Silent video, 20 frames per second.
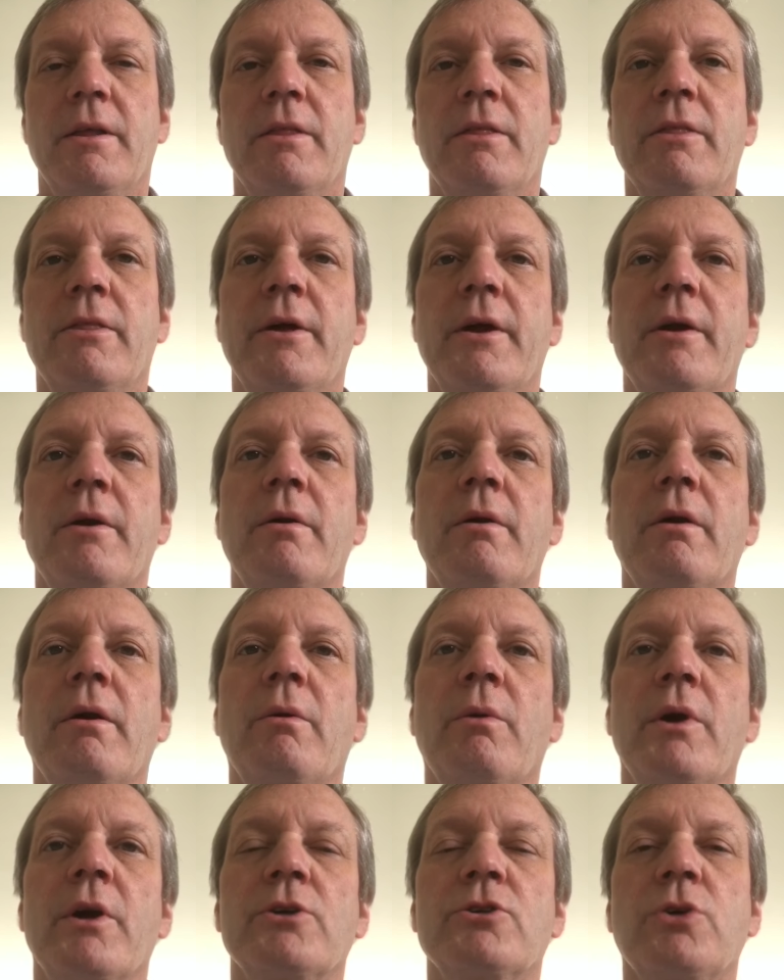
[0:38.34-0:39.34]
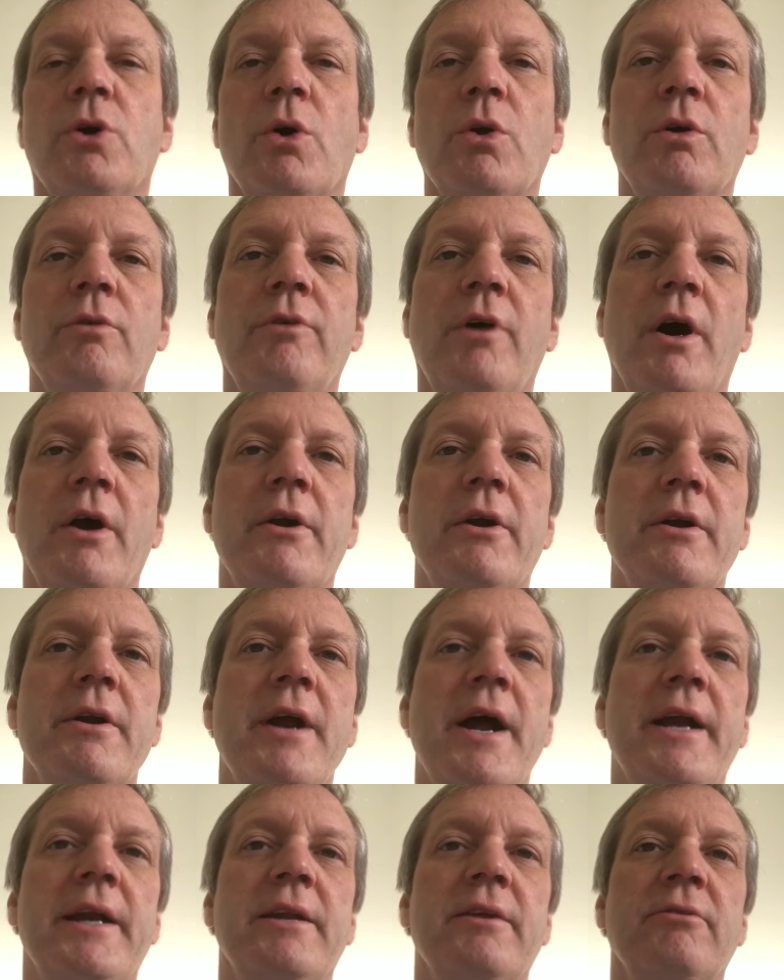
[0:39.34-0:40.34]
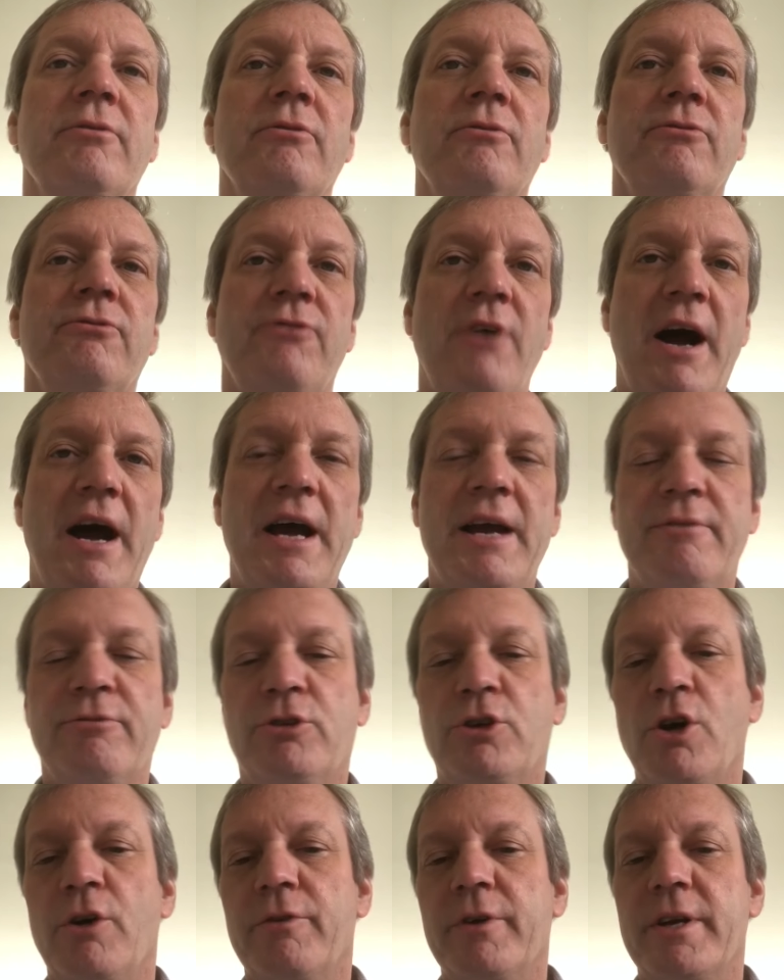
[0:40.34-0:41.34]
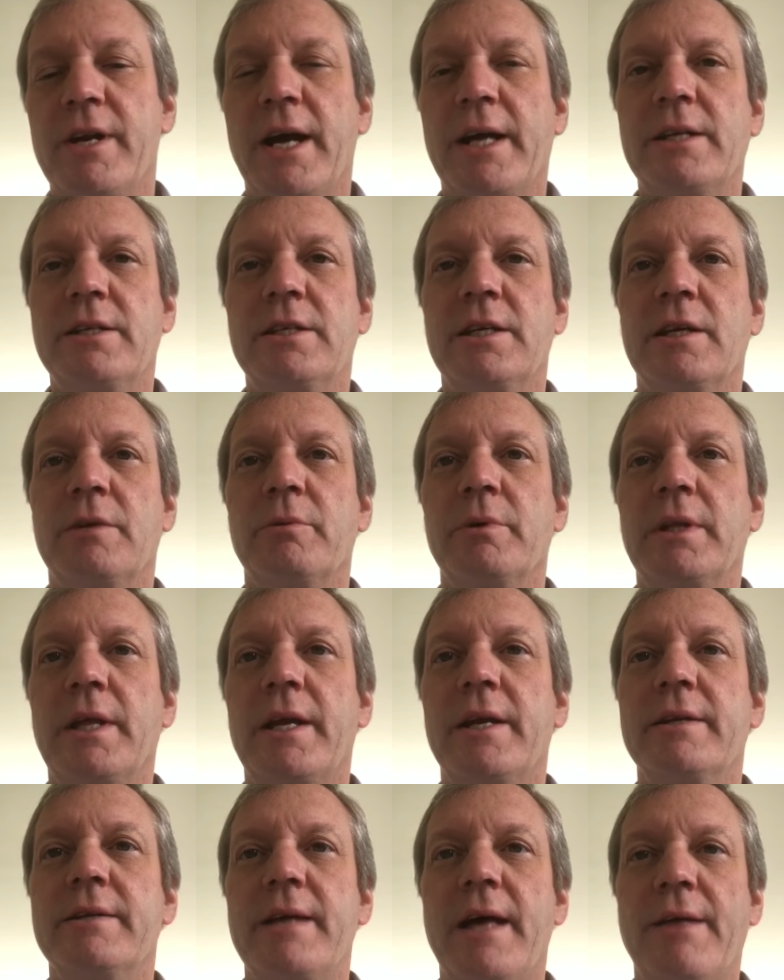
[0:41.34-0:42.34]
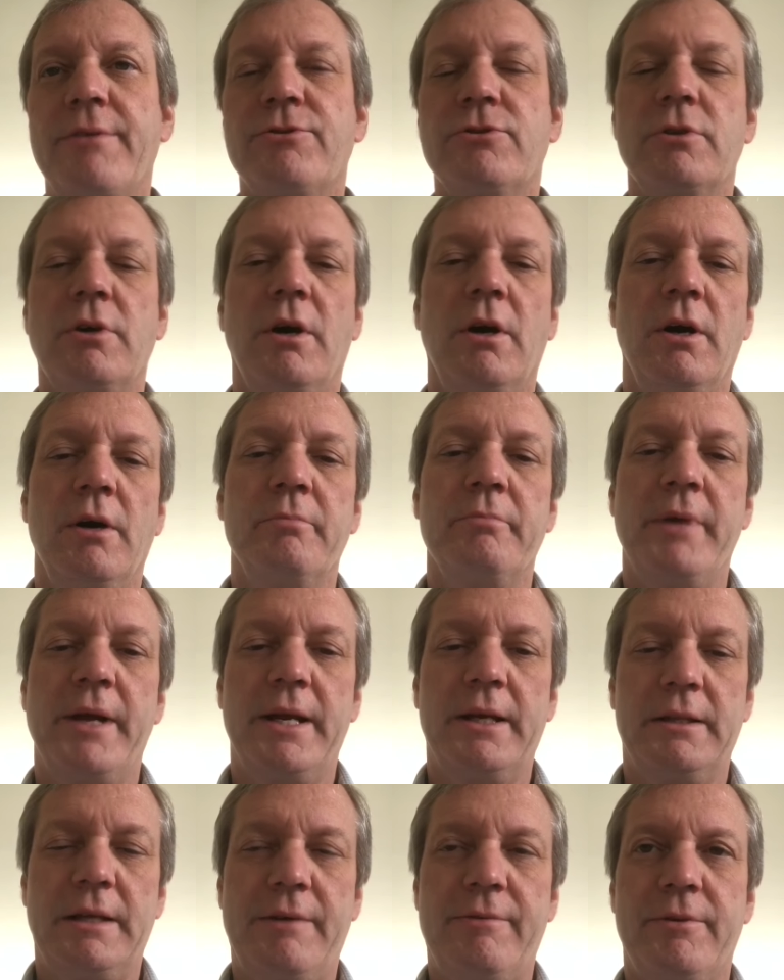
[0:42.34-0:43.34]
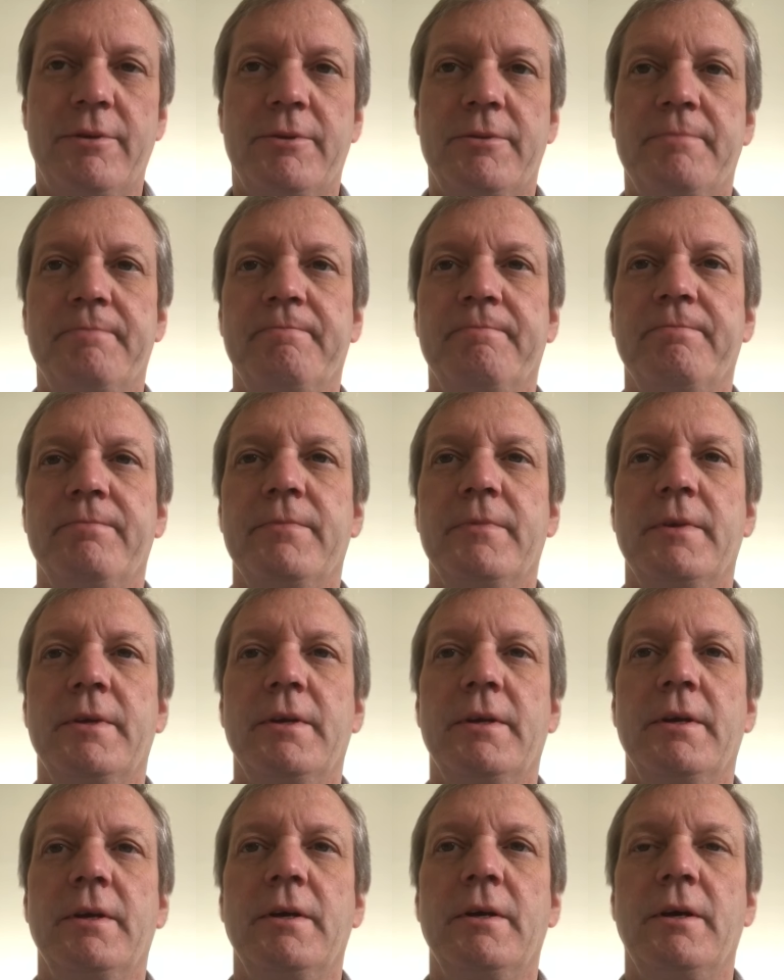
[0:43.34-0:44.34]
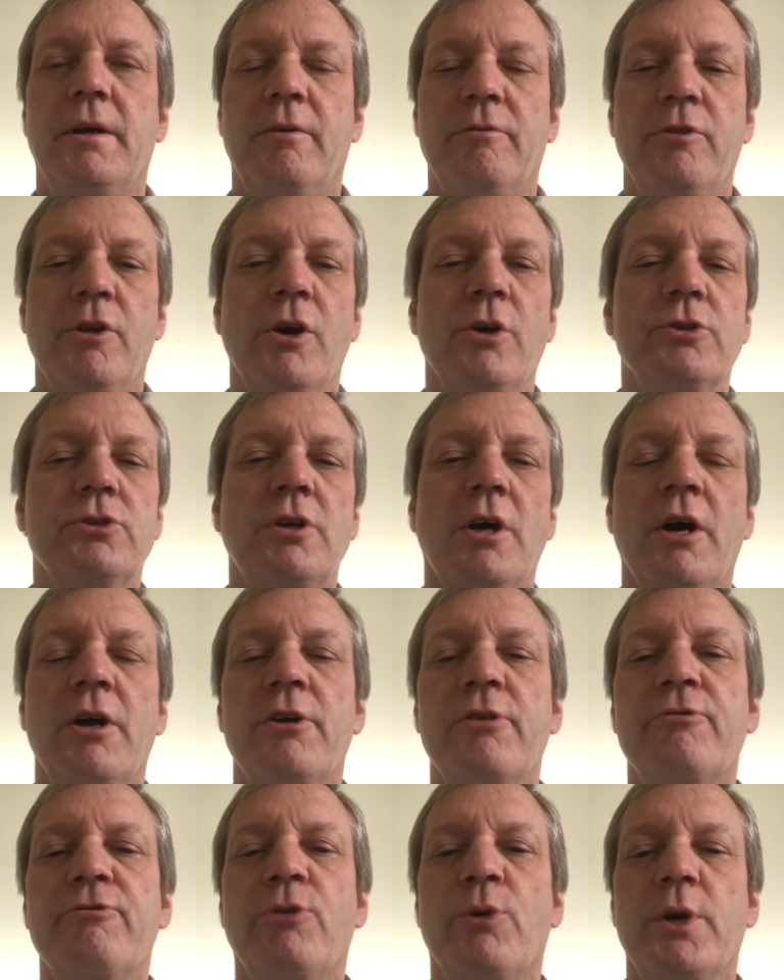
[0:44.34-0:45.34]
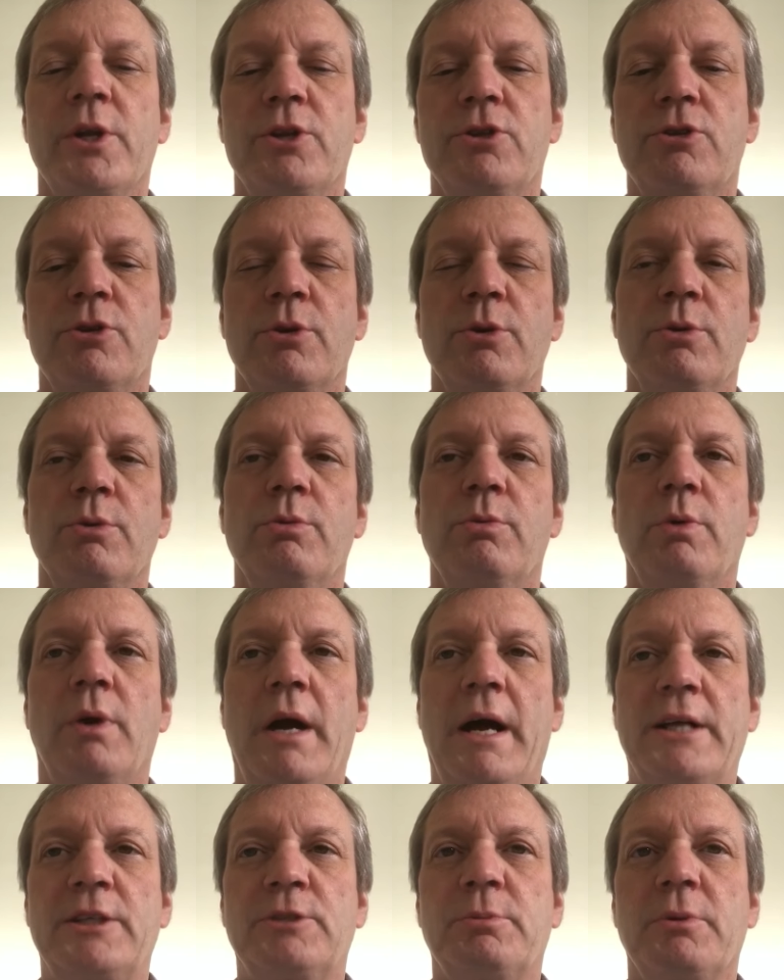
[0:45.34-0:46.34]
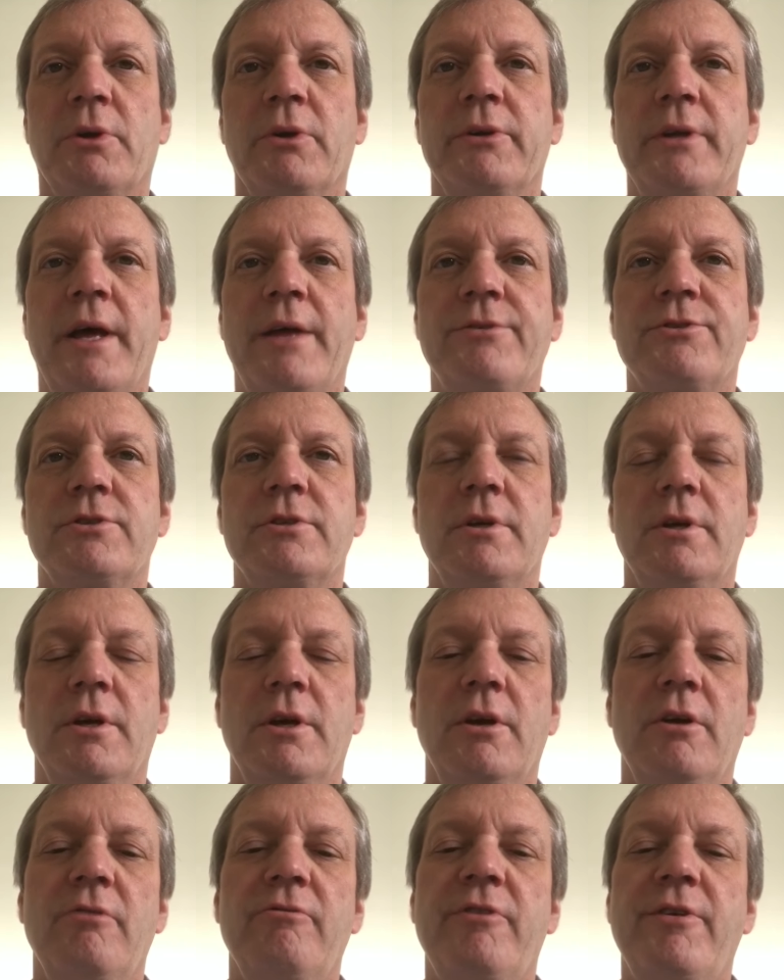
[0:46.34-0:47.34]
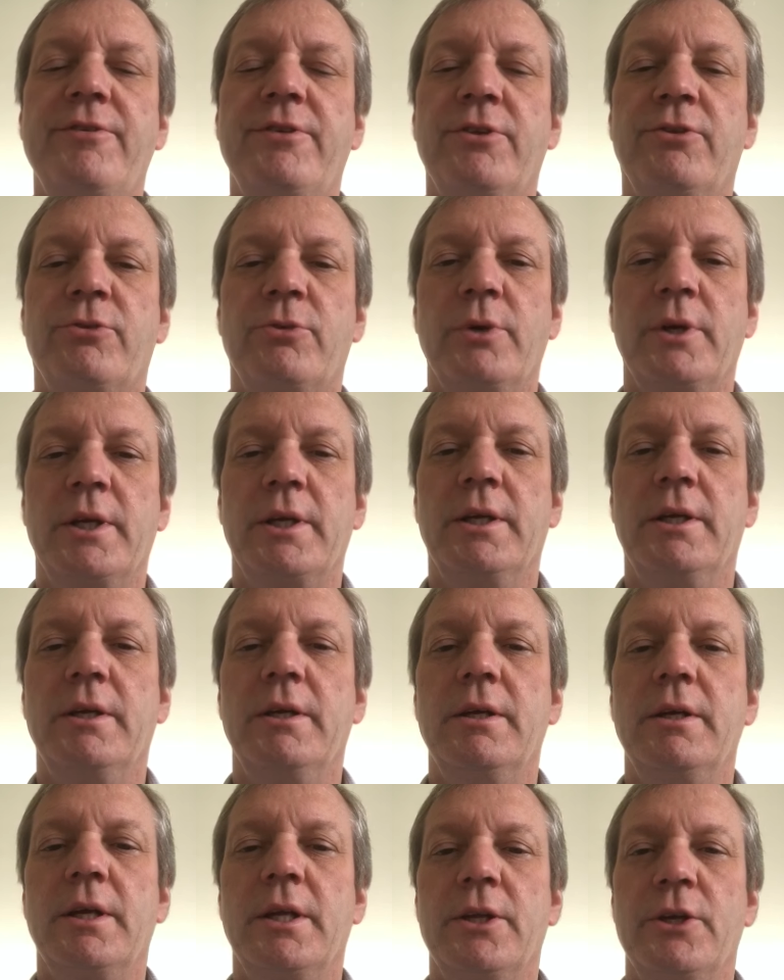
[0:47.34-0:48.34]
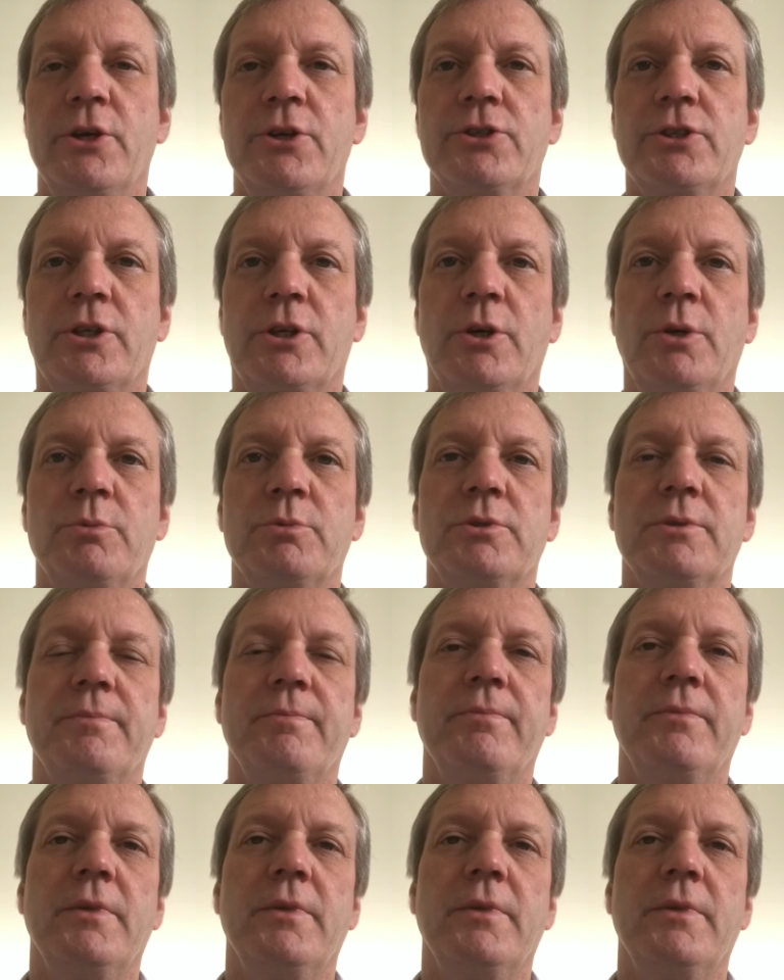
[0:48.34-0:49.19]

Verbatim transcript: There were a total of 195 COVID 19 related deaths on May 11th. Of those, 142 were hospital deaths, 53 in nursing homes.